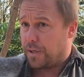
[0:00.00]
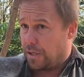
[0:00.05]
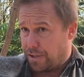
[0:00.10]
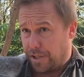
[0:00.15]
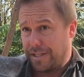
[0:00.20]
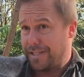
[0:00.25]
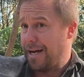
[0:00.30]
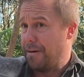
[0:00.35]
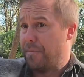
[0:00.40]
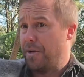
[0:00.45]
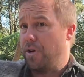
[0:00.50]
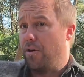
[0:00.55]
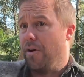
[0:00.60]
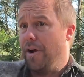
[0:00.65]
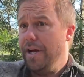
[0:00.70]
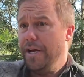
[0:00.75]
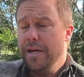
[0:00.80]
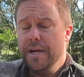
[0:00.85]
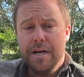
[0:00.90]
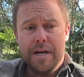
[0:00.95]
to some
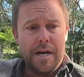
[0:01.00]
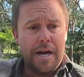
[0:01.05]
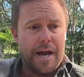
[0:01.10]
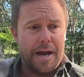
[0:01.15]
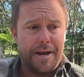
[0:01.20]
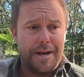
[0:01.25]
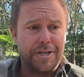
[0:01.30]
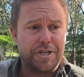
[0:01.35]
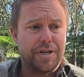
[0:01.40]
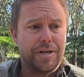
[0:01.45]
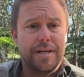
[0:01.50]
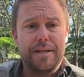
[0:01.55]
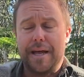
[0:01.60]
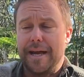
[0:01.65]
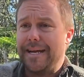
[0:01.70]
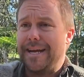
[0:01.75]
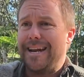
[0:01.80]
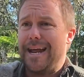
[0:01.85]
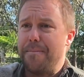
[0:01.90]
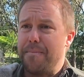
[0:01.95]
degree. Initially,
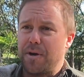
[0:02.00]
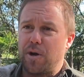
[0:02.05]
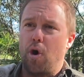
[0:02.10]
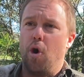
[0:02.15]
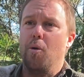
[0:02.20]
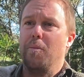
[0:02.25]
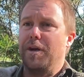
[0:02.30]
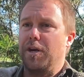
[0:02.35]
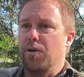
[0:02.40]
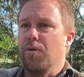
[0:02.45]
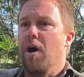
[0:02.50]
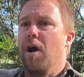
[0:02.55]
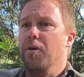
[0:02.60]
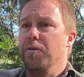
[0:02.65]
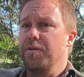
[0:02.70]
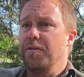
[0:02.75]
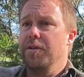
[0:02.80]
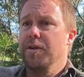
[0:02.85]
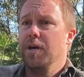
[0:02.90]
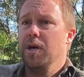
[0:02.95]
they get epicormic
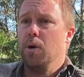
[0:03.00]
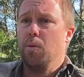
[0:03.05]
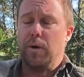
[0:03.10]
growth,